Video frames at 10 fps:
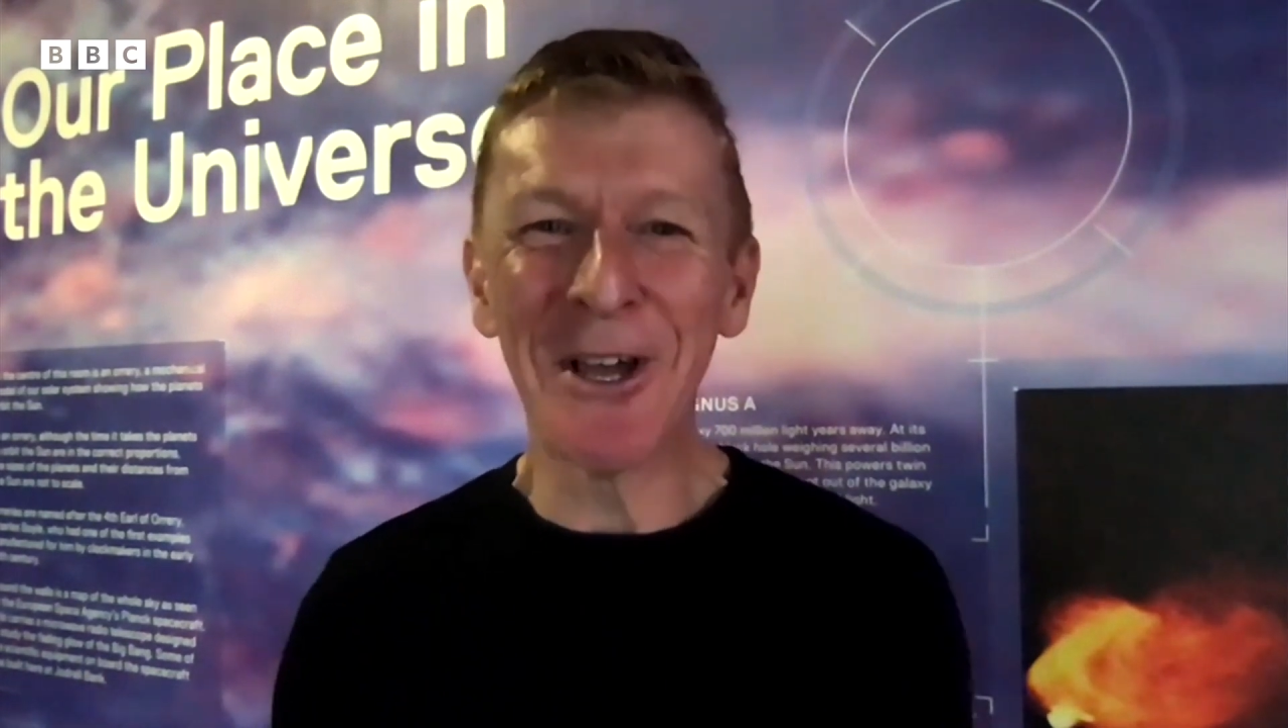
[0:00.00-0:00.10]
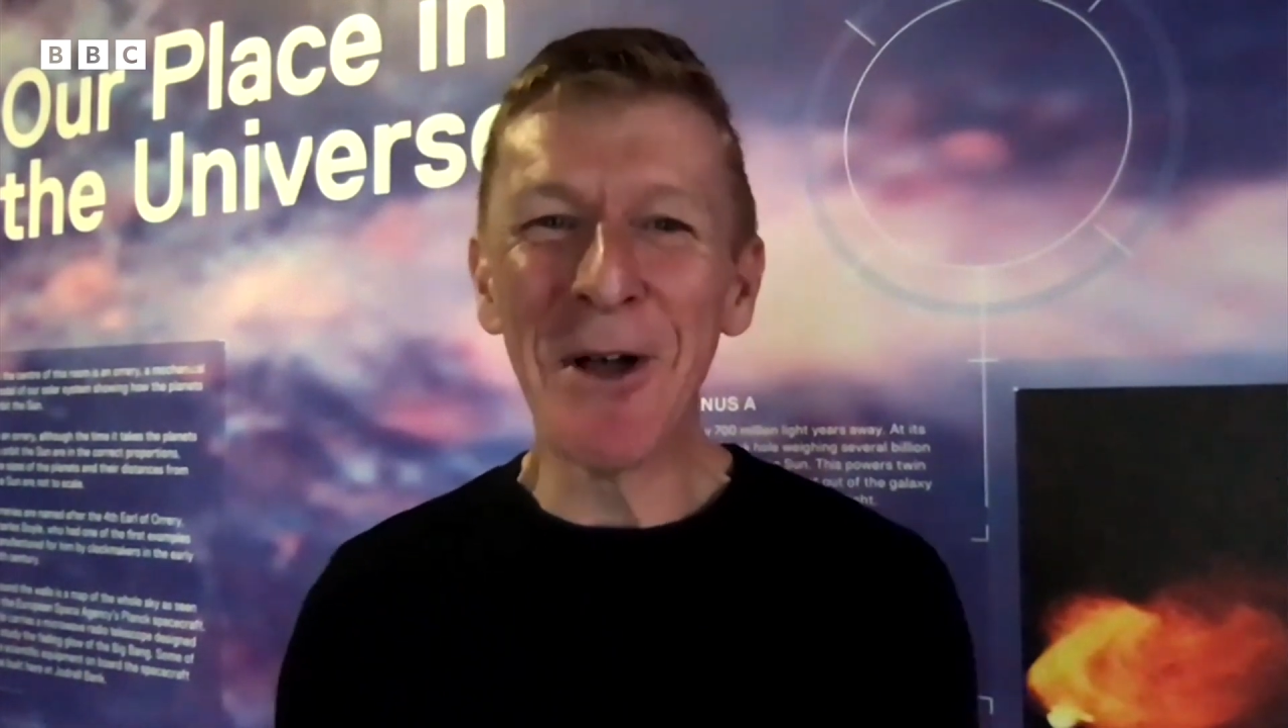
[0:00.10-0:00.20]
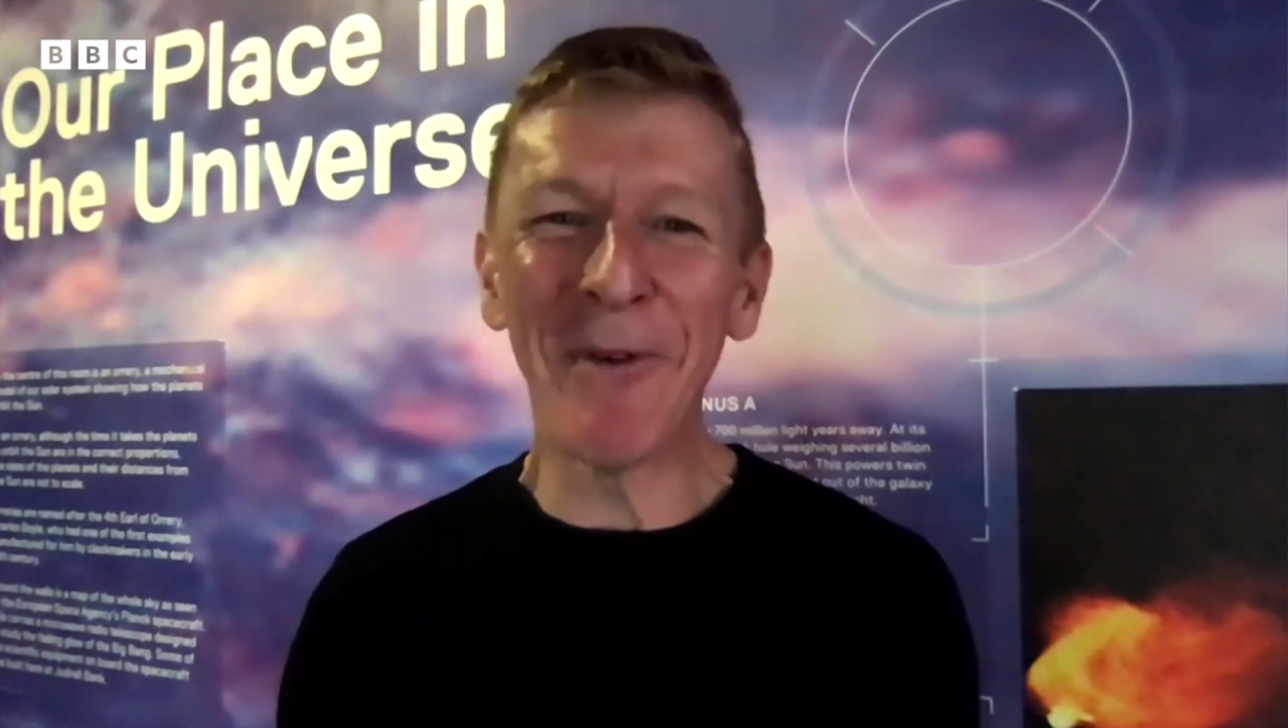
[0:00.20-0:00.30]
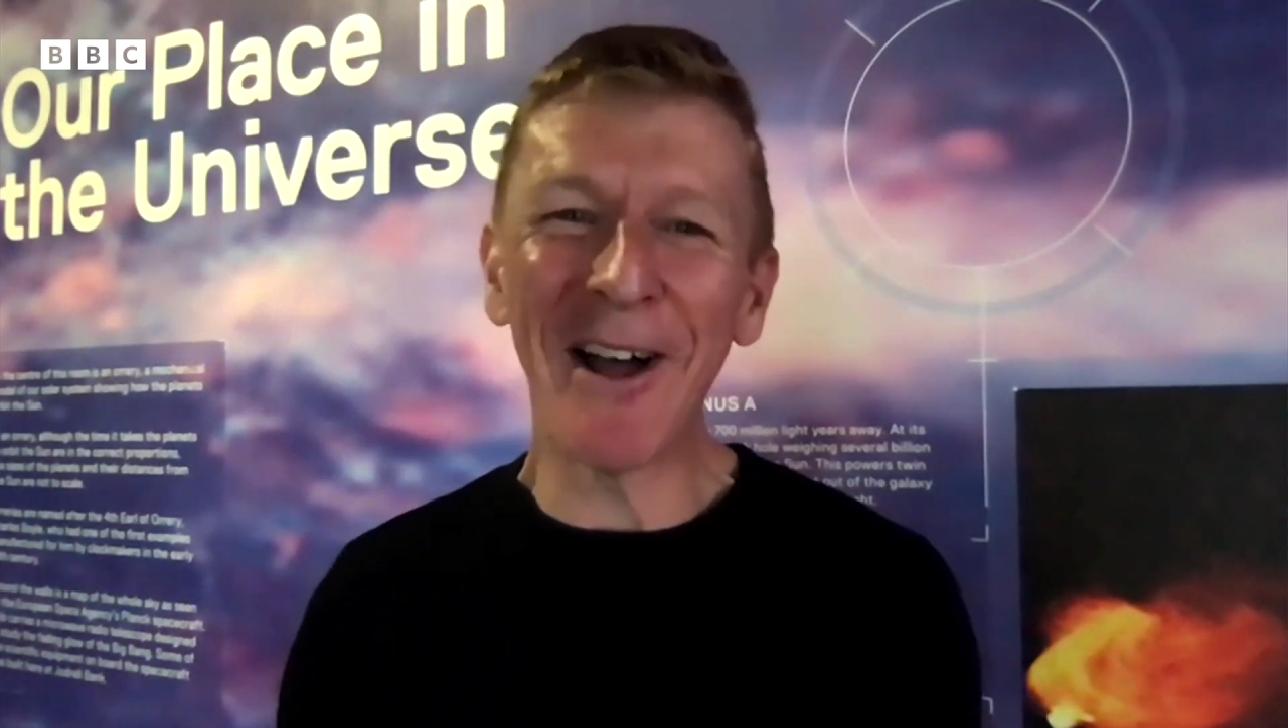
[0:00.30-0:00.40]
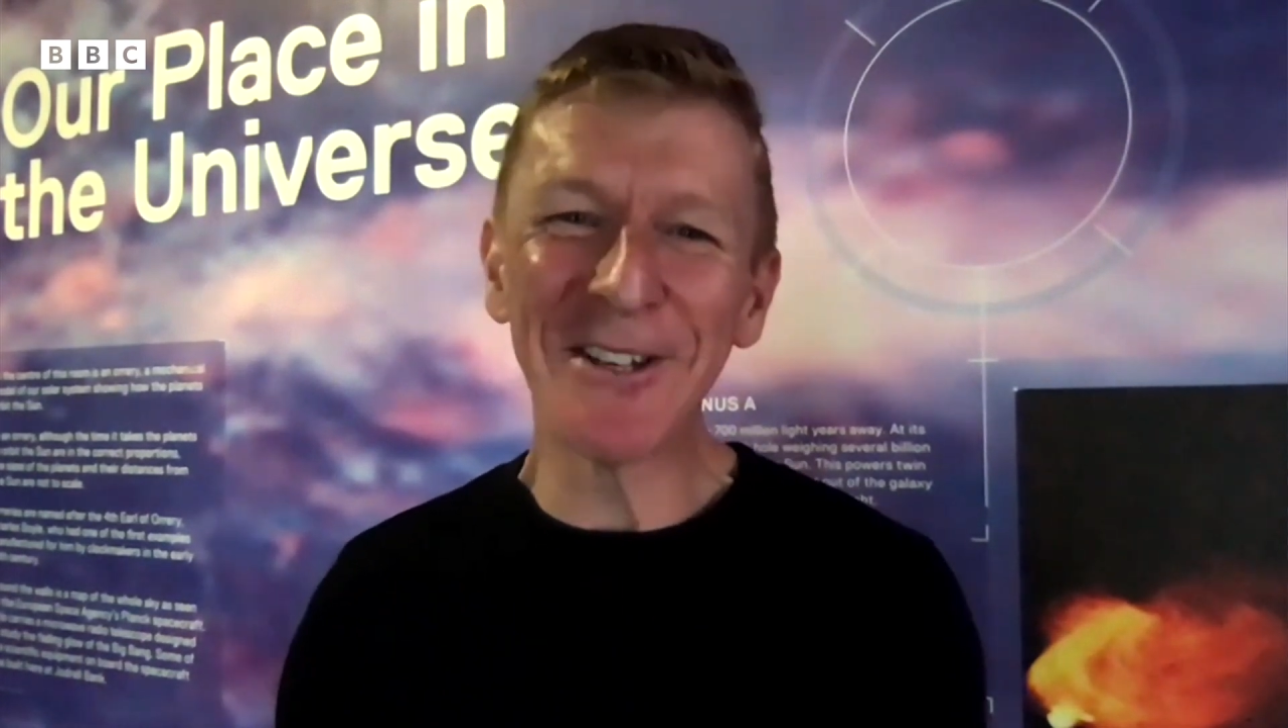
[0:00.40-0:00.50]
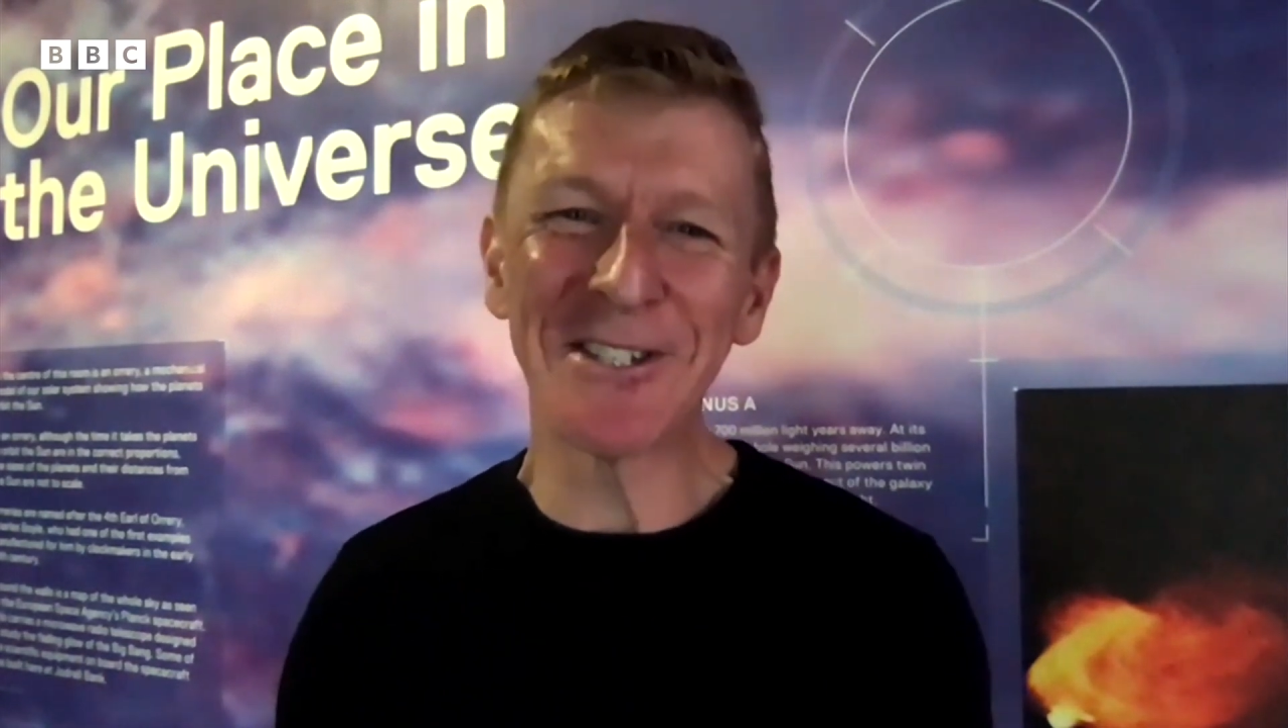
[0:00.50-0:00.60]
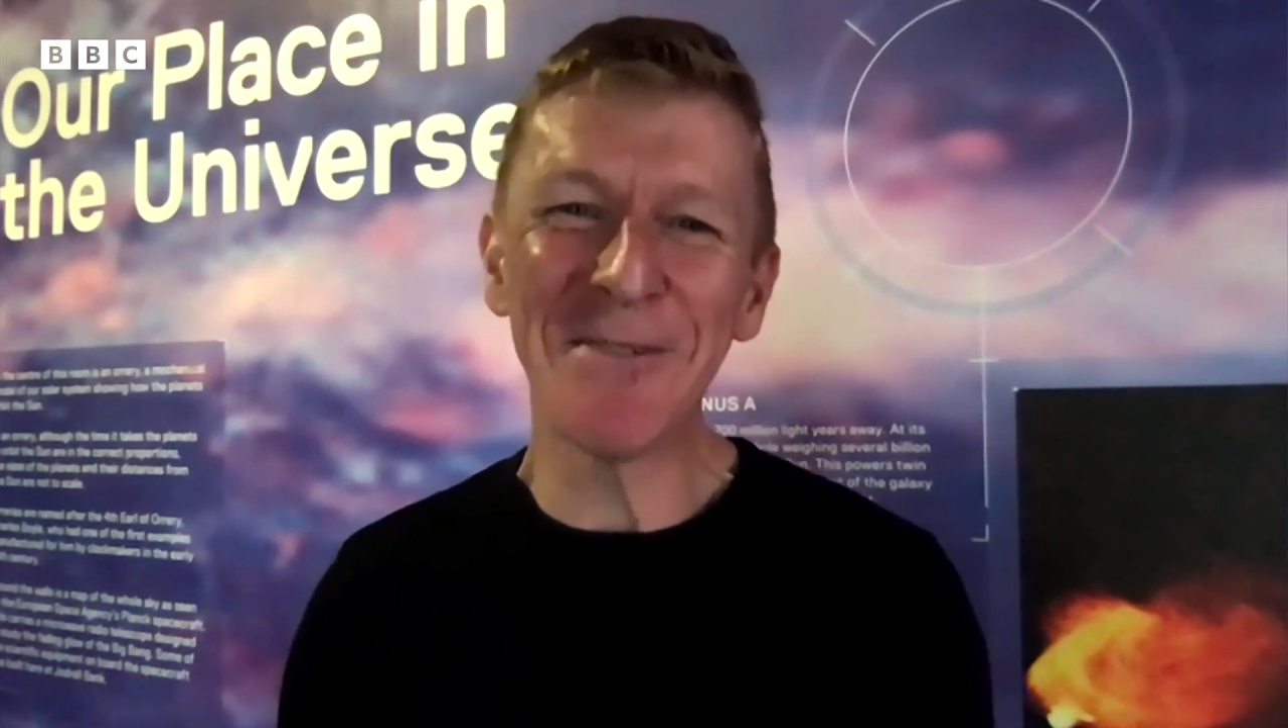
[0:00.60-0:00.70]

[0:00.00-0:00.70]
but I just